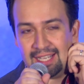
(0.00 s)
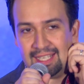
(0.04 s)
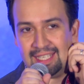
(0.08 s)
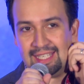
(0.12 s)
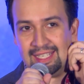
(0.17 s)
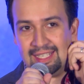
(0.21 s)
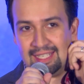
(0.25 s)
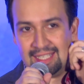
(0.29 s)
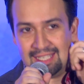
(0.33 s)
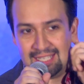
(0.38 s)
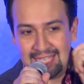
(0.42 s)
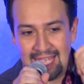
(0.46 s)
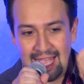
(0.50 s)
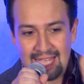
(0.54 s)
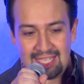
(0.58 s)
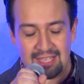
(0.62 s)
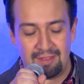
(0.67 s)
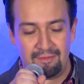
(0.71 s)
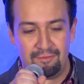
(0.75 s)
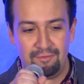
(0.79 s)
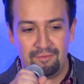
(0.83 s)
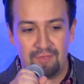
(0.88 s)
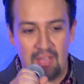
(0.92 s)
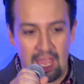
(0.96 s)
He has
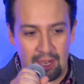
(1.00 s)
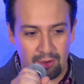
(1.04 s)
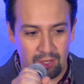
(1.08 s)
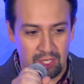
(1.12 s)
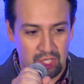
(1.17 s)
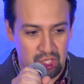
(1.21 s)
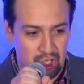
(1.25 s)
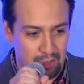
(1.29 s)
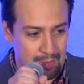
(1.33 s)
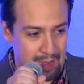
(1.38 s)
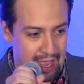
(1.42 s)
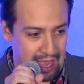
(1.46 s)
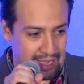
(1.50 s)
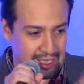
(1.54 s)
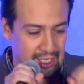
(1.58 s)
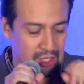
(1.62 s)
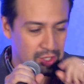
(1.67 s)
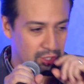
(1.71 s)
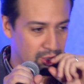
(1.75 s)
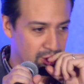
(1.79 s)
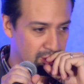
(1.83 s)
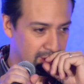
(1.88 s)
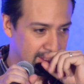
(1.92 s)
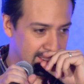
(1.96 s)
a very
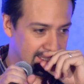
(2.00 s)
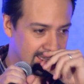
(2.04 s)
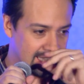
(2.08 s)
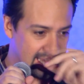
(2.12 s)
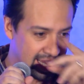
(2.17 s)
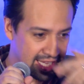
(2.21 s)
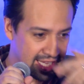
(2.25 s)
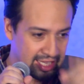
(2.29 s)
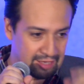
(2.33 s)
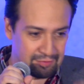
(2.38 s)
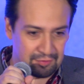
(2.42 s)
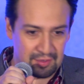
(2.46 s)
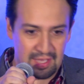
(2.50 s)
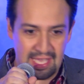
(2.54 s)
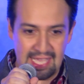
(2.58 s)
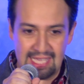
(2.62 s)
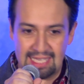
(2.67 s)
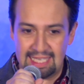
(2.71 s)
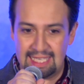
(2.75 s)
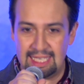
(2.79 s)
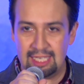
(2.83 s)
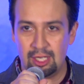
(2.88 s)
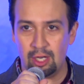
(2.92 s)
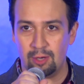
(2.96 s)
traumatic early life.
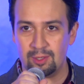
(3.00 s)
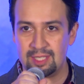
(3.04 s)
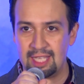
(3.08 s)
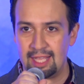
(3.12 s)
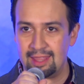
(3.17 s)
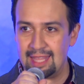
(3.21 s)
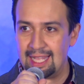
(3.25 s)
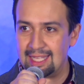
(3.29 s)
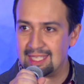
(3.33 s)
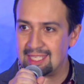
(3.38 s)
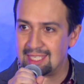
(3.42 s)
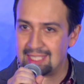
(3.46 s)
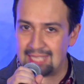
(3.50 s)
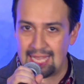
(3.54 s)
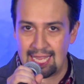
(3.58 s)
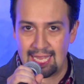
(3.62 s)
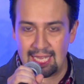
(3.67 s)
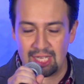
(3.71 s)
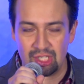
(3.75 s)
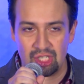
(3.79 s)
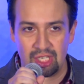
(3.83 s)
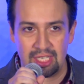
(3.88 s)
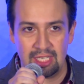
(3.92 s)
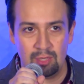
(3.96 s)
He goes on that
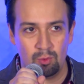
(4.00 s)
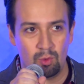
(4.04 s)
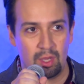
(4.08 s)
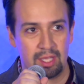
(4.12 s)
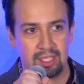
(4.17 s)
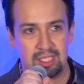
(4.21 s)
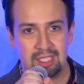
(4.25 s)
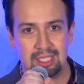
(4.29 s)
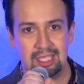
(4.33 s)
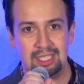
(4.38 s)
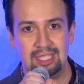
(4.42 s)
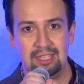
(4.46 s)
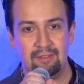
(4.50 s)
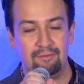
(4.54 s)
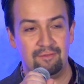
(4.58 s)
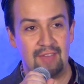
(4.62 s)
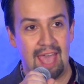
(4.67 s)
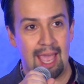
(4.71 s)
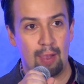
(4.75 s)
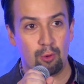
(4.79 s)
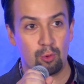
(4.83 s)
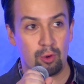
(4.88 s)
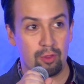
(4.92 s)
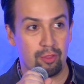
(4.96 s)
stage and he wants to
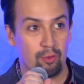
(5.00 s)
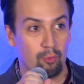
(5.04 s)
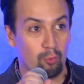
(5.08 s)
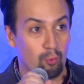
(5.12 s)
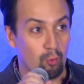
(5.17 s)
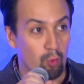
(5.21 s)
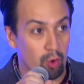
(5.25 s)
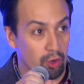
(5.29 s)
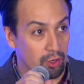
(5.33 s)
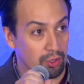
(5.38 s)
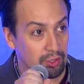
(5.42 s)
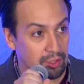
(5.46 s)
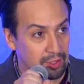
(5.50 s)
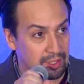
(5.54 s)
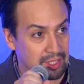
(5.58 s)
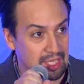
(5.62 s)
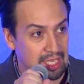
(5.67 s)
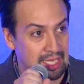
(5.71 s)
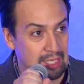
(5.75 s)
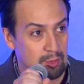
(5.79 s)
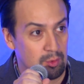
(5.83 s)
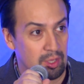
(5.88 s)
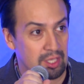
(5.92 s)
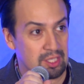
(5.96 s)
devour the world,
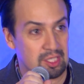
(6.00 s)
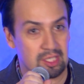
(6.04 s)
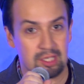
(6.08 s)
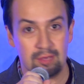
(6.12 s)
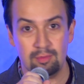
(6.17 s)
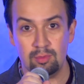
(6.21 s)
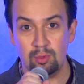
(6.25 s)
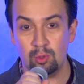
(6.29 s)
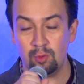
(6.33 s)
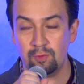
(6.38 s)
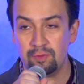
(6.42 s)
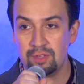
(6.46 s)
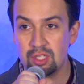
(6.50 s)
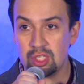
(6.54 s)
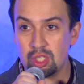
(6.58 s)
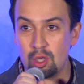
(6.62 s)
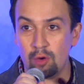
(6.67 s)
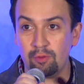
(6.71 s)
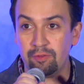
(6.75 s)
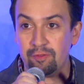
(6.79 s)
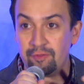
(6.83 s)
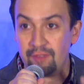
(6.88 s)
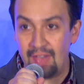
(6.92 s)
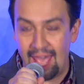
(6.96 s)
and he wants to move
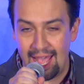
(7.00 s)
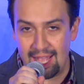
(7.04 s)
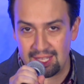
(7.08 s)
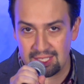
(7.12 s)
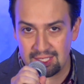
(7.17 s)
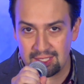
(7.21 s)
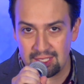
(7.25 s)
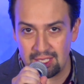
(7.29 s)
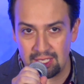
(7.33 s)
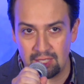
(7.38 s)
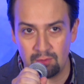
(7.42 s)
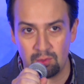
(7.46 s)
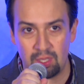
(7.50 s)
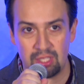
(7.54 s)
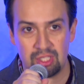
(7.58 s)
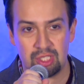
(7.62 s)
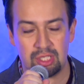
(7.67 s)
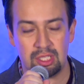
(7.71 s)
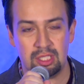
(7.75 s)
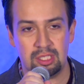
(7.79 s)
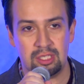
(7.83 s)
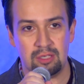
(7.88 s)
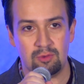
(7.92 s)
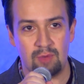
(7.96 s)
so fast, and he wants
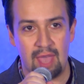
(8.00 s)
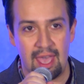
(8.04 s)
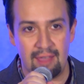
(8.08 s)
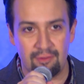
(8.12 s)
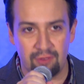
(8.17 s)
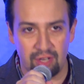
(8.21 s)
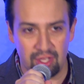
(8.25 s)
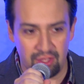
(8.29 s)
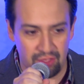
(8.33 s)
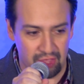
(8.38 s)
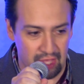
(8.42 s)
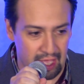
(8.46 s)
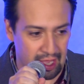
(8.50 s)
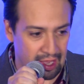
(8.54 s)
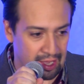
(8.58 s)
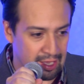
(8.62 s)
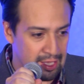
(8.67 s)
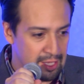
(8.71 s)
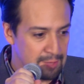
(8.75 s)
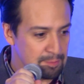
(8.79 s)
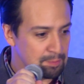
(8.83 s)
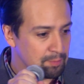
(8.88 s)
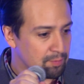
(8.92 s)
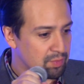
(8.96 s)
to do everything.
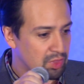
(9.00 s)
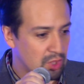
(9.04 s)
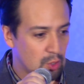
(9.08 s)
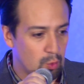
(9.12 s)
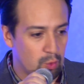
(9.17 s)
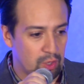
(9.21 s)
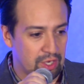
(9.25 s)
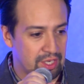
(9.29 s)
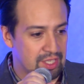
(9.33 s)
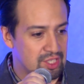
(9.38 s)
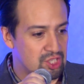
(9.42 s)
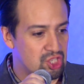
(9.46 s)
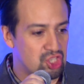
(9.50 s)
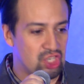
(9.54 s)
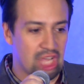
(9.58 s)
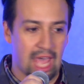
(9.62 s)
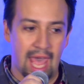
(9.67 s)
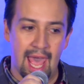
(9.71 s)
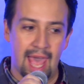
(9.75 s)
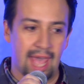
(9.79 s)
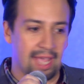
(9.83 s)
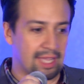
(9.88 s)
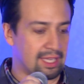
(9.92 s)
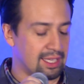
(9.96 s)
Whereas
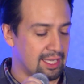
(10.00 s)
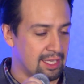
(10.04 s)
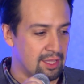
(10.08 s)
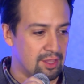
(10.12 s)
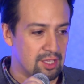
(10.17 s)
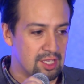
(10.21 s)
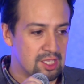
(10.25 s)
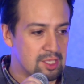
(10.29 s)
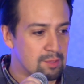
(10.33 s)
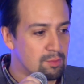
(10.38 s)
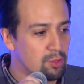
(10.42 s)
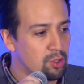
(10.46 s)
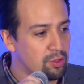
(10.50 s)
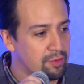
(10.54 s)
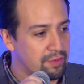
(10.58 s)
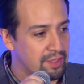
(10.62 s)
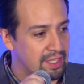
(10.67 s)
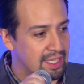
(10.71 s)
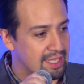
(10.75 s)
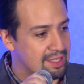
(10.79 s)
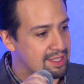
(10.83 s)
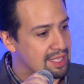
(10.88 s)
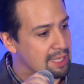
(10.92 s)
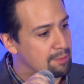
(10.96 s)
Jack, in this
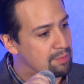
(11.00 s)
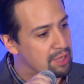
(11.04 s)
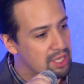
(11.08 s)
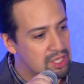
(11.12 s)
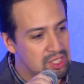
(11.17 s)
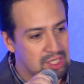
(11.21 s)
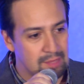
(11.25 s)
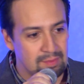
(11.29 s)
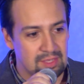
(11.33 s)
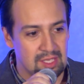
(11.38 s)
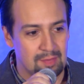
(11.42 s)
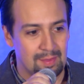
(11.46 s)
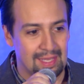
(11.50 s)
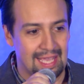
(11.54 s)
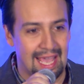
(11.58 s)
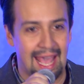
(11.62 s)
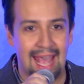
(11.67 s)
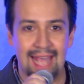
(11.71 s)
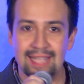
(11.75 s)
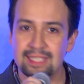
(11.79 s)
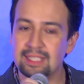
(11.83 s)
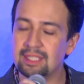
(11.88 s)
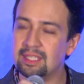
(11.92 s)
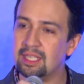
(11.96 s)
movie, as they pitched him to me,
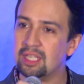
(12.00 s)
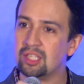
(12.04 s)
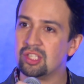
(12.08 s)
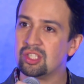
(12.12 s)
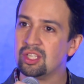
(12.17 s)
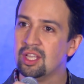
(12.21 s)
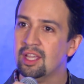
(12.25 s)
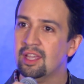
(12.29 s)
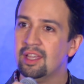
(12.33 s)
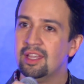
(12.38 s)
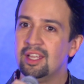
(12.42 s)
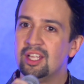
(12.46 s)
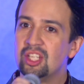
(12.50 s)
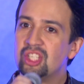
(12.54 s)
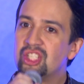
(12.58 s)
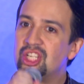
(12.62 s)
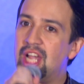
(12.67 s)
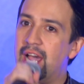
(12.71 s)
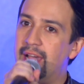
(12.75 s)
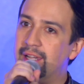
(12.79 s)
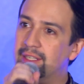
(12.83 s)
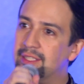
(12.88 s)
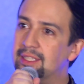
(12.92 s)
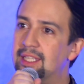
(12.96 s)
has this
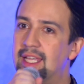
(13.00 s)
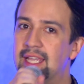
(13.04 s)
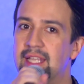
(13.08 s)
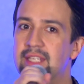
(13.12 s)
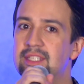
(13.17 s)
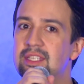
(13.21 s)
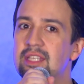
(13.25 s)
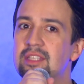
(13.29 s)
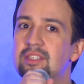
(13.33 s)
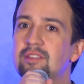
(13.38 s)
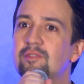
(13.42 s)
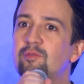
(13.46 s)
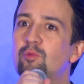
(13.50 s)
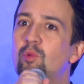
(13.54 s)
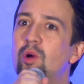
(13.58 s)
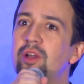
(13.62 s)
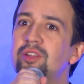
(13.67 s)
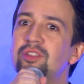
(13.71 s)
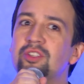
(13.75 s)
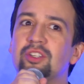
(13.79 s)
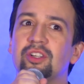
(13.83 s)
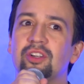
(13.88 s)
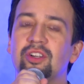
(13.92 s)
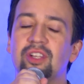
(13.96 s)
childlike sense of
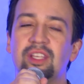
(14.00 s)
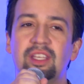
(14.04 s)
wonder.